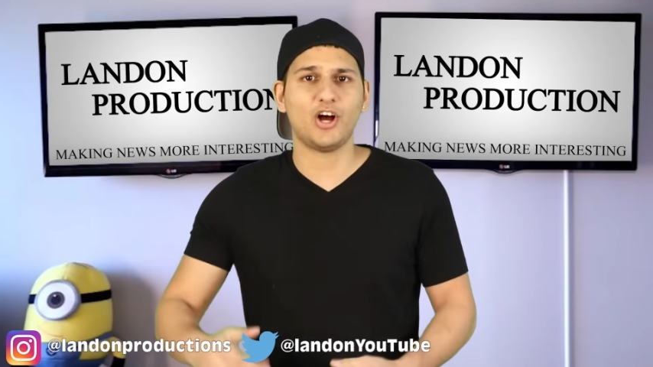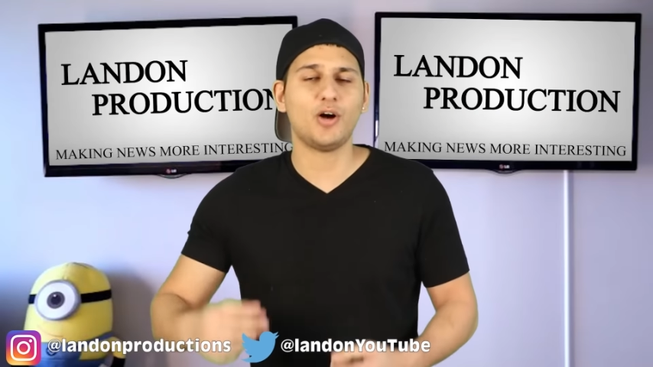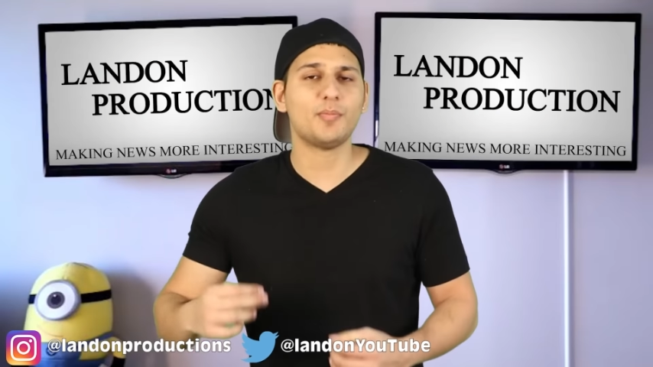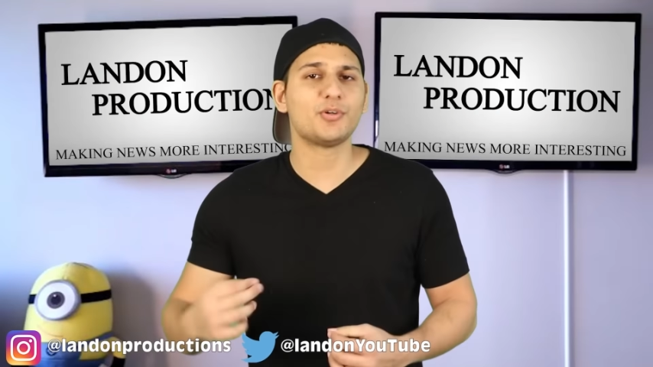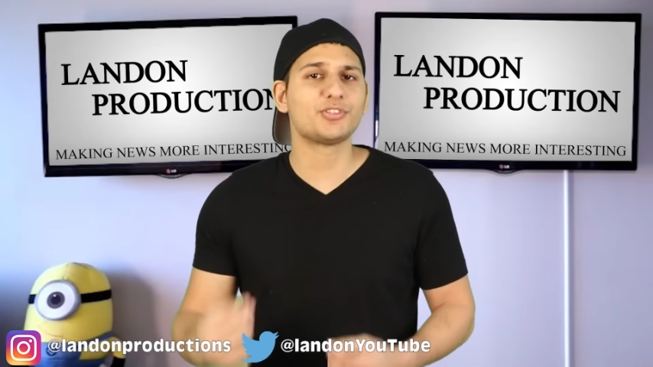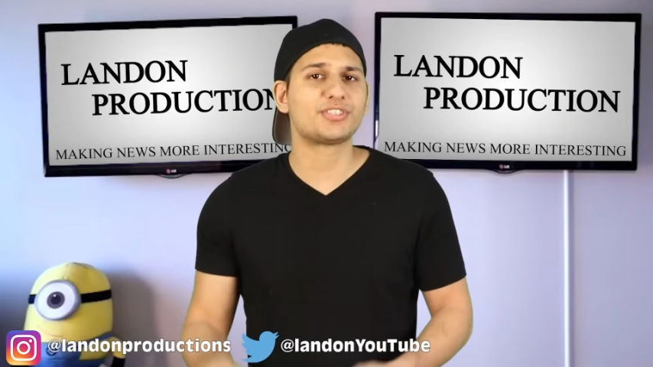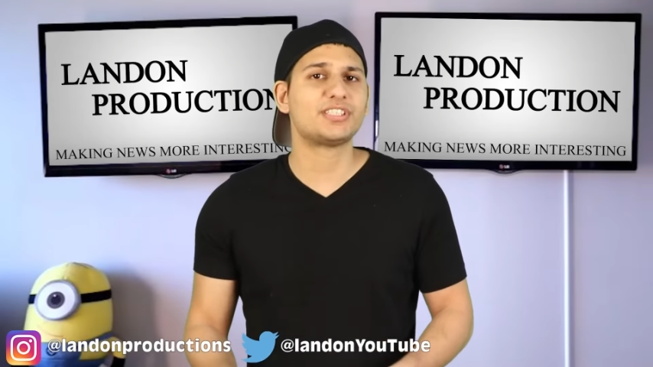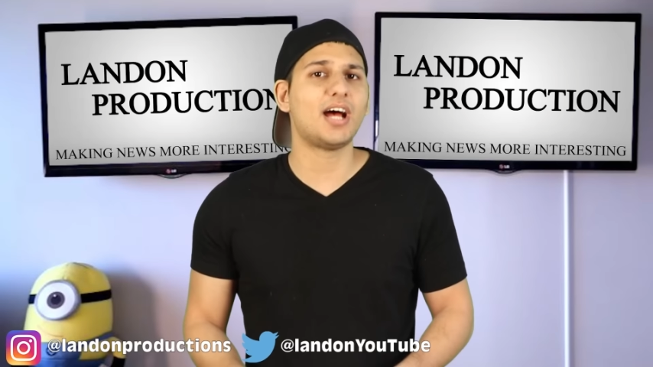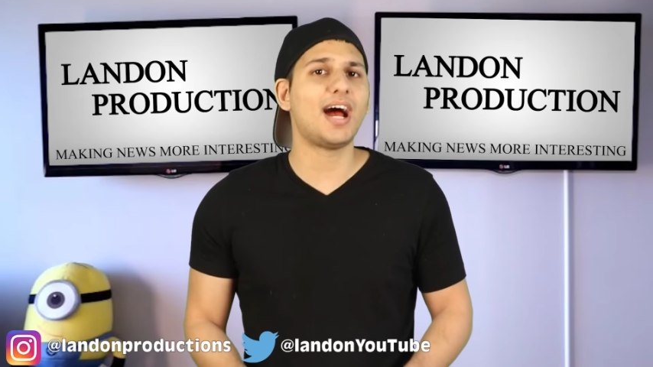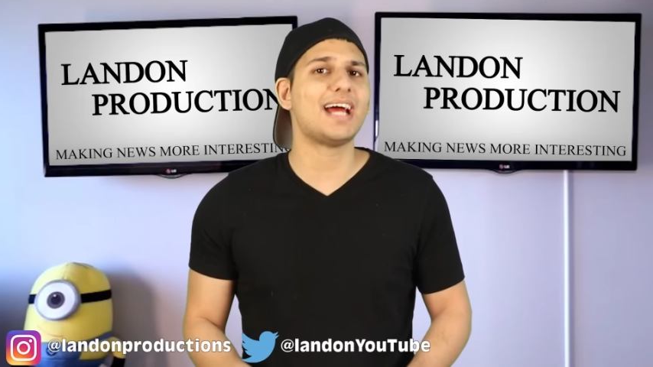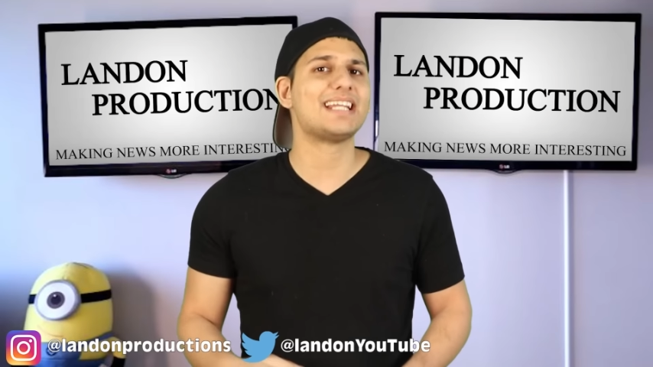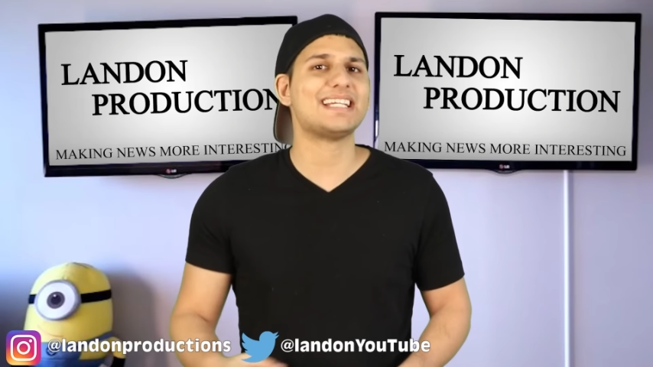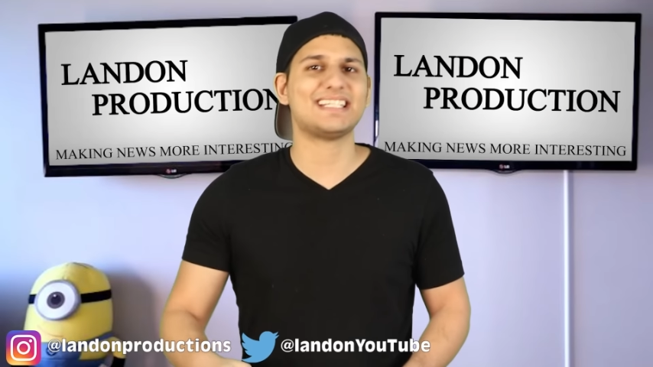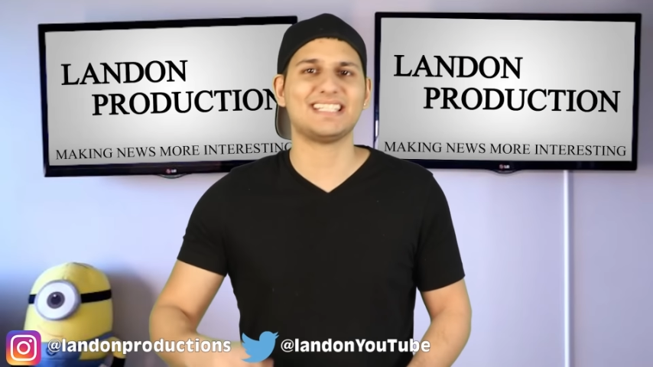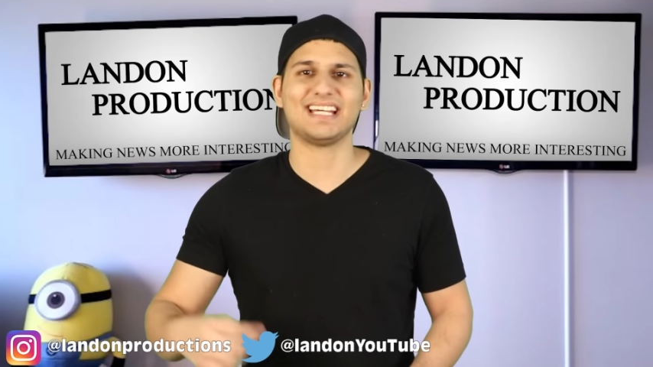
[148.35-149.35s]
almost
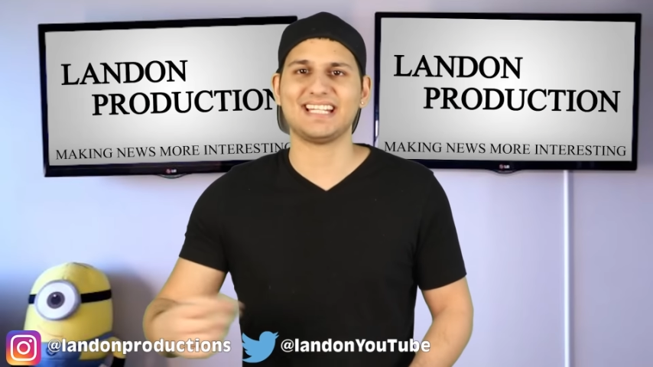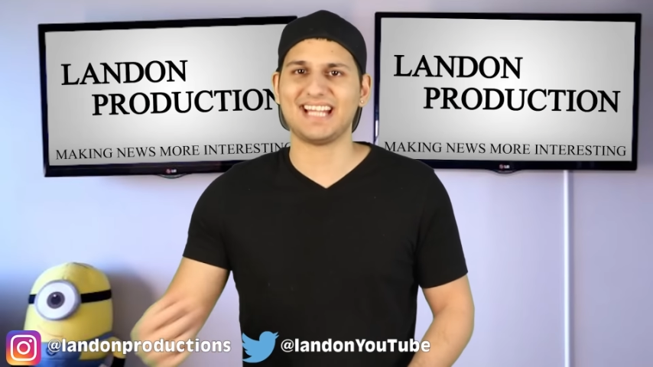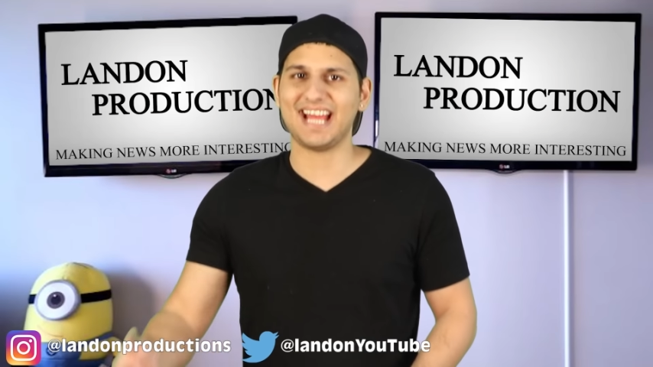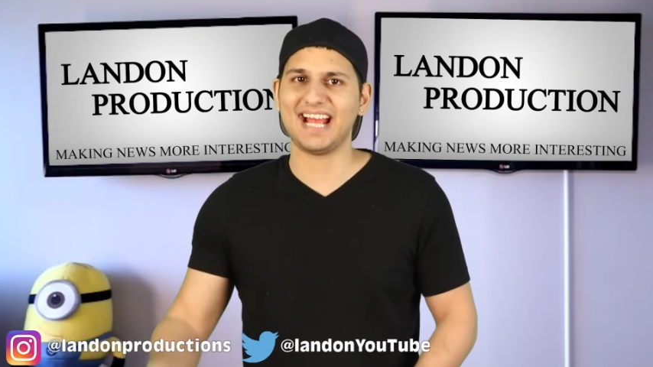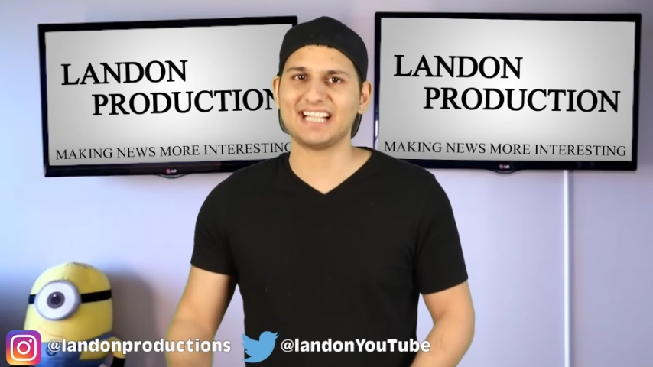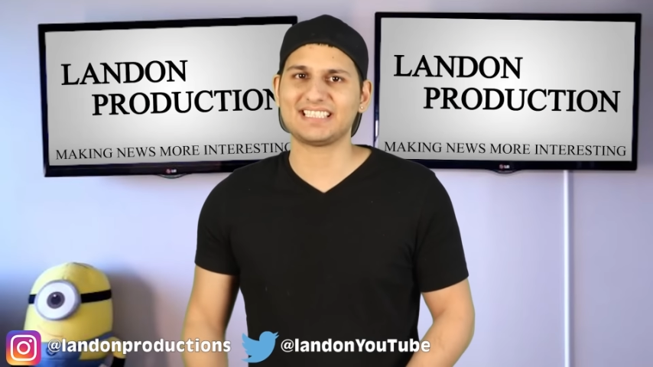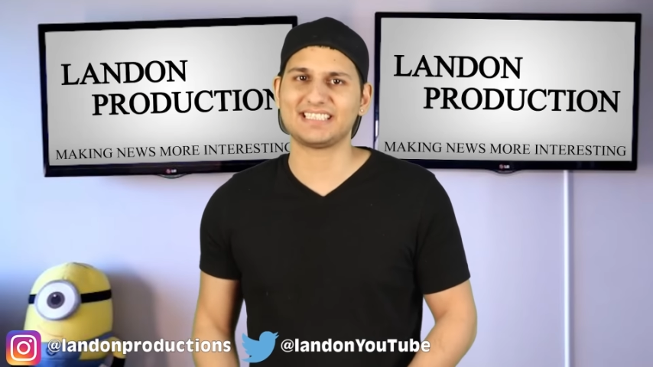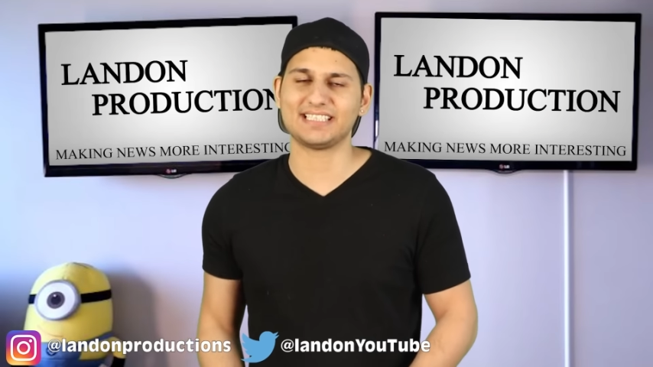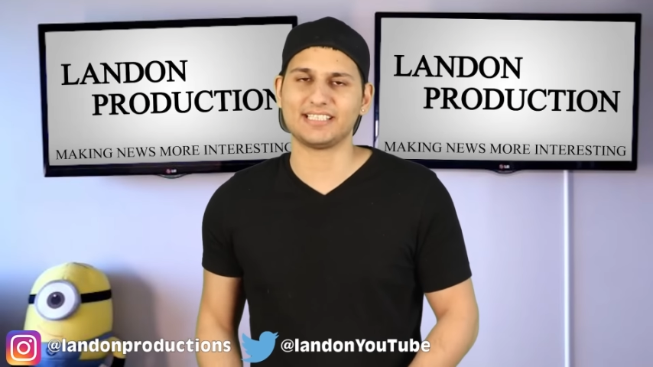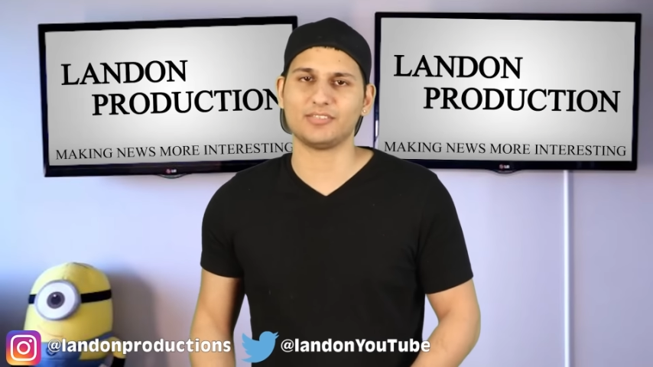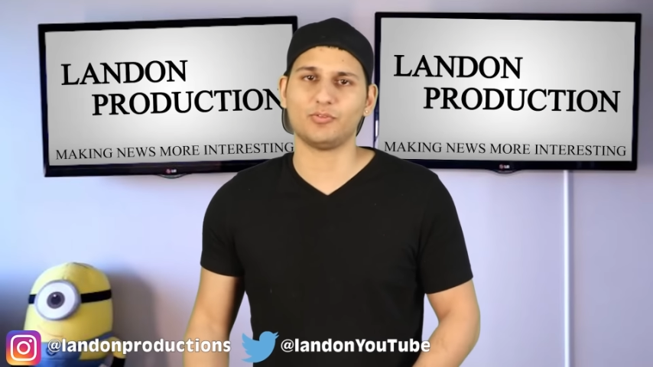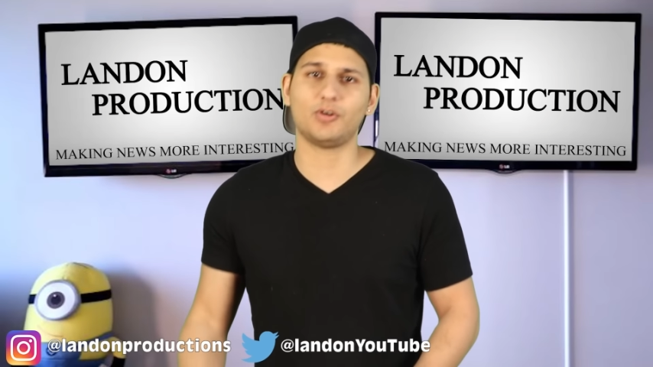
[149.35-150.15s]
died in that accident.